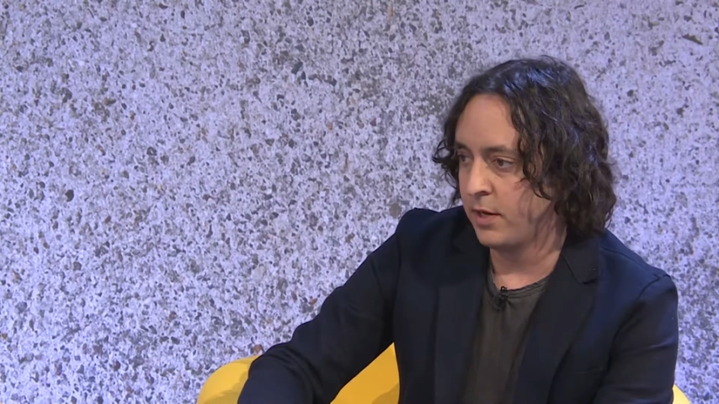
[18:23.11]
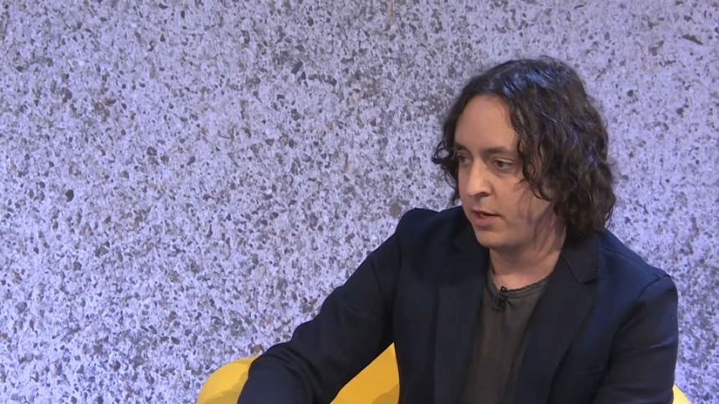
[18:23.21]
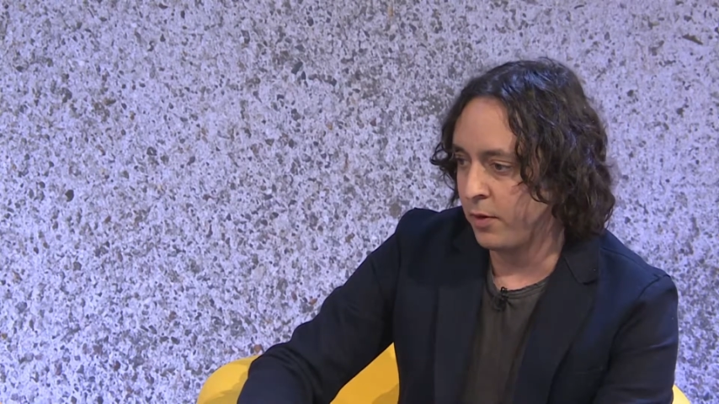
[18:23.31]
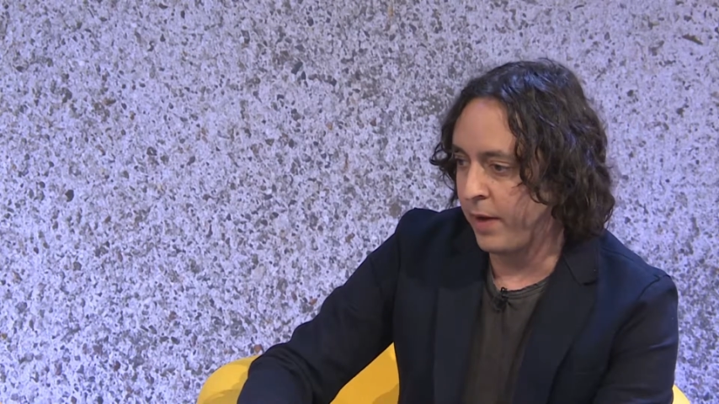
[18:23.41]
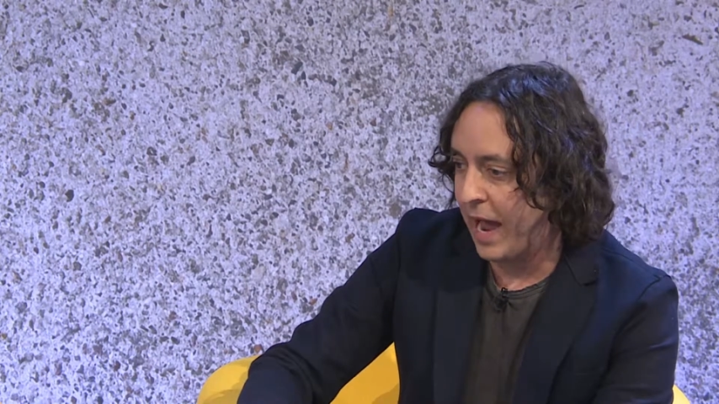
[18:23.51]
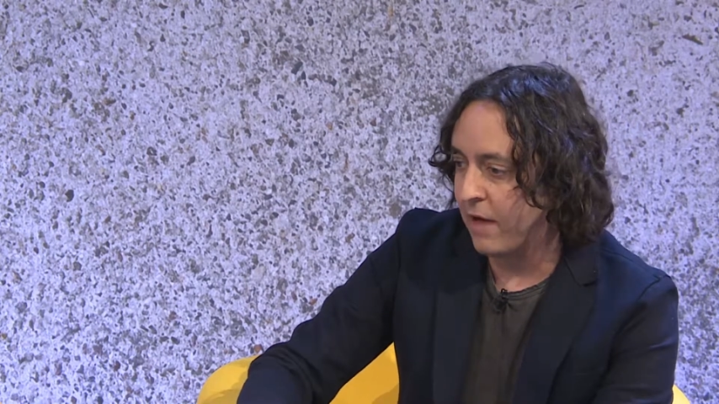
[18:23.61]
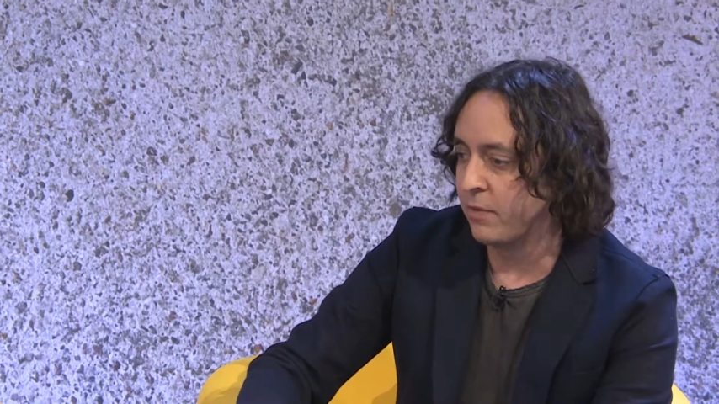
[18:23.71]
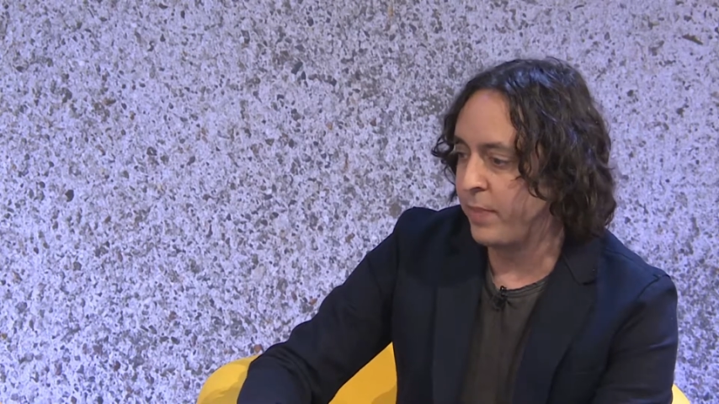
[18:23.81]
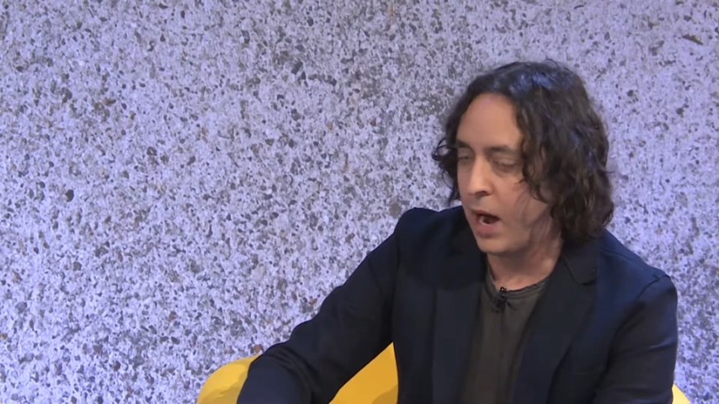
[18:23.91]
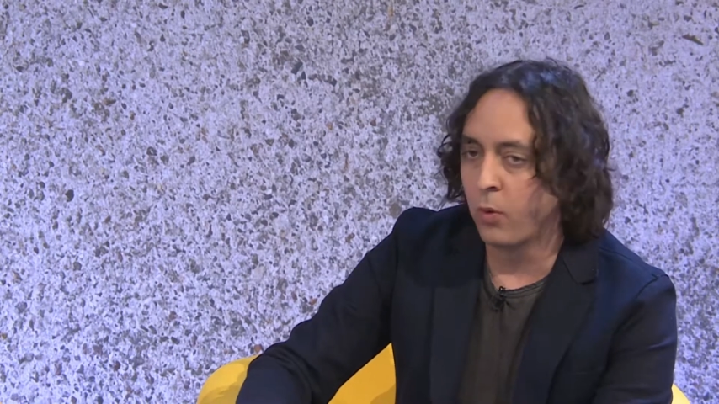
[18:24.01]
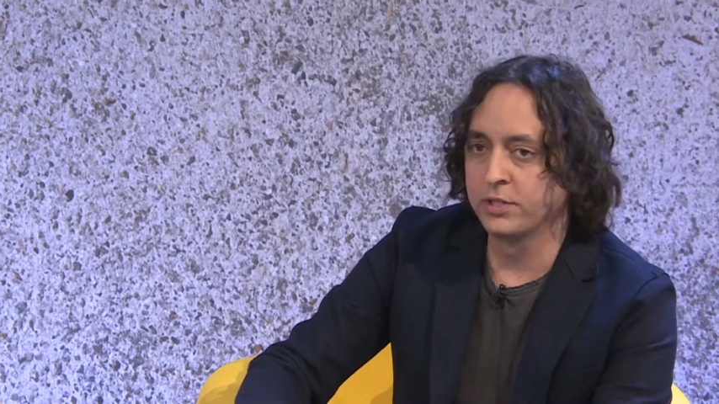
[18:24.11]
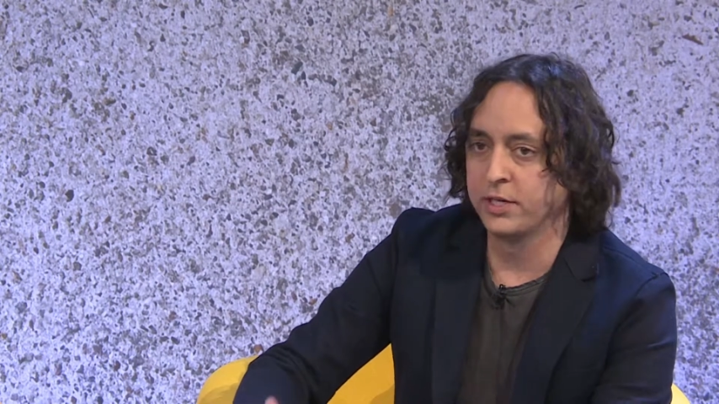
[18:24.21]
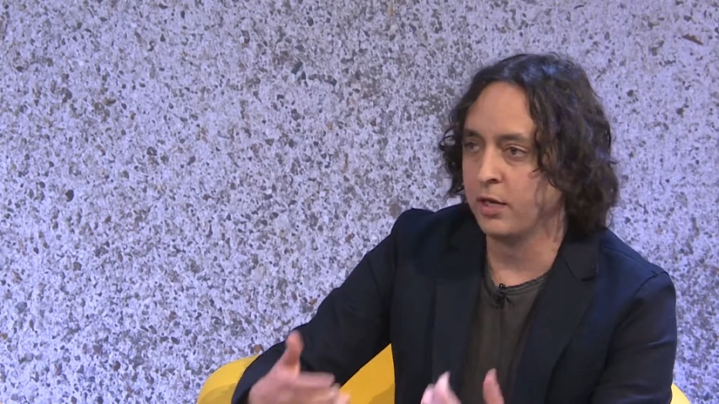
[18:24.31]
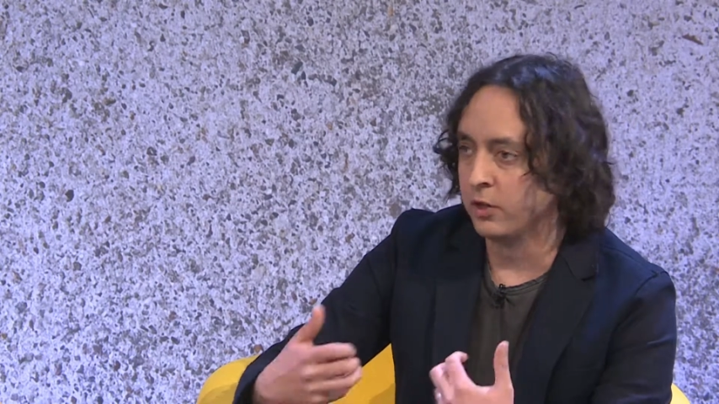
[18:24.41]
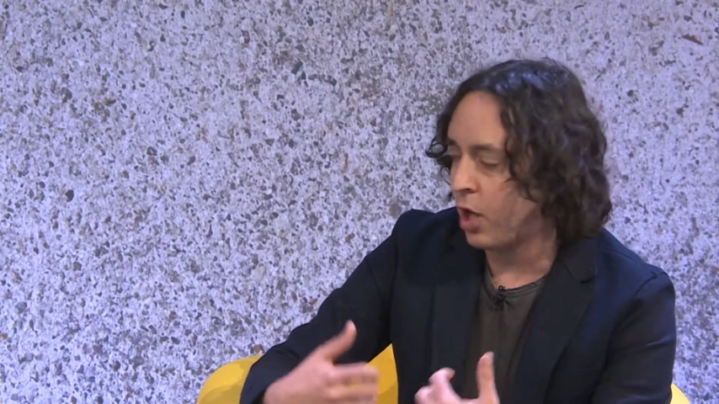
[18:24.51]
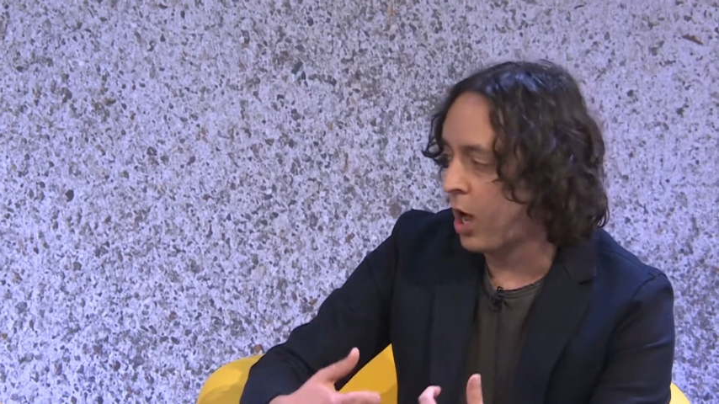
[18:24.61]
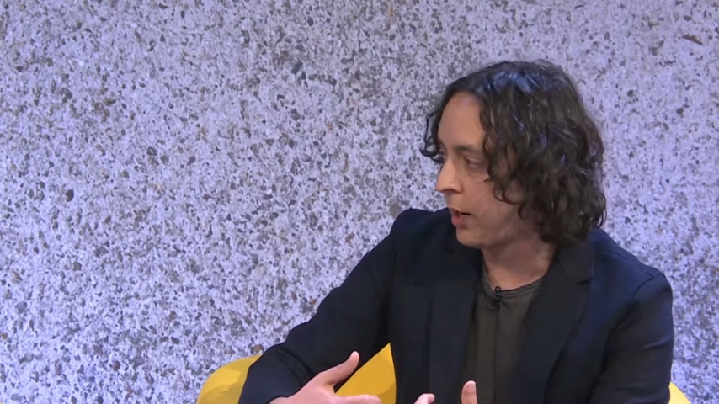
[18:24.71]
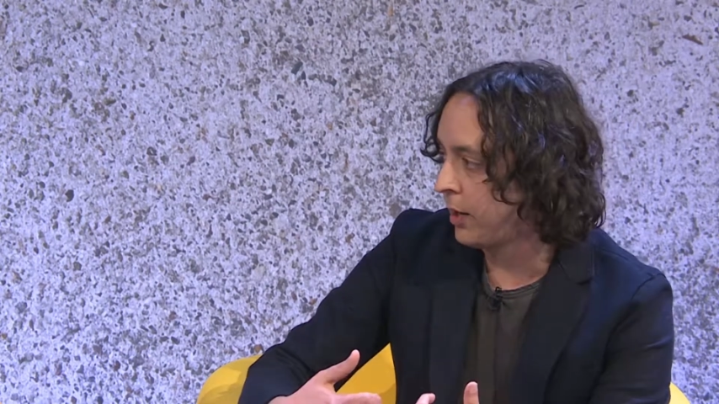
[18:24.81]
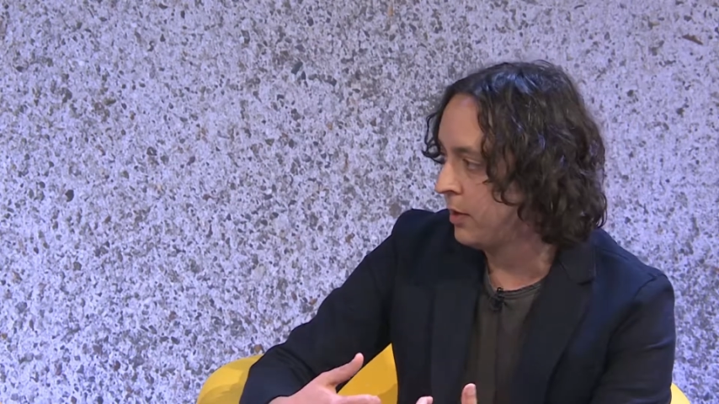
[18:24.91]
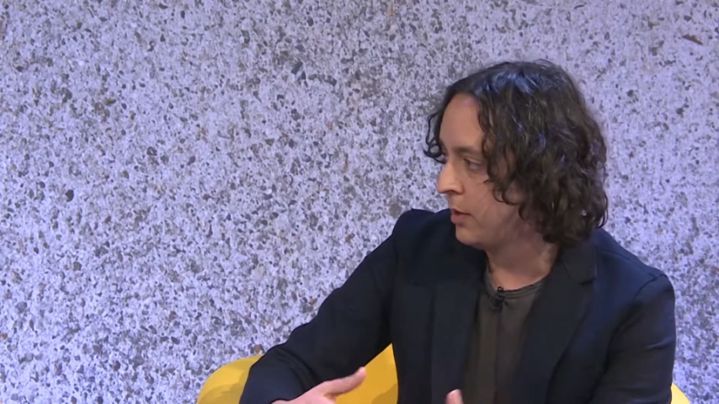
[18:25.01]
you know, have the power to
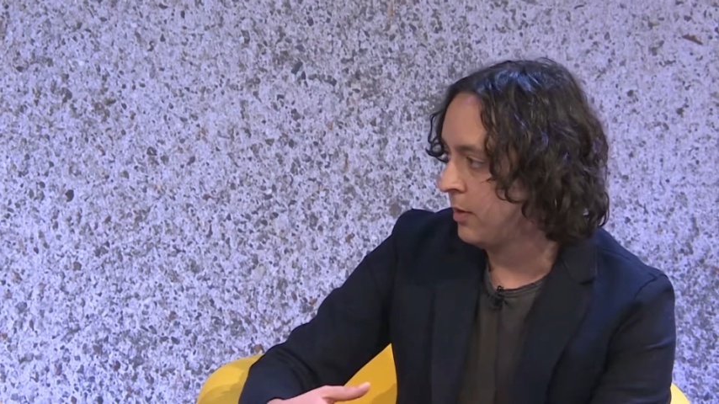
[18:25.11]
unlock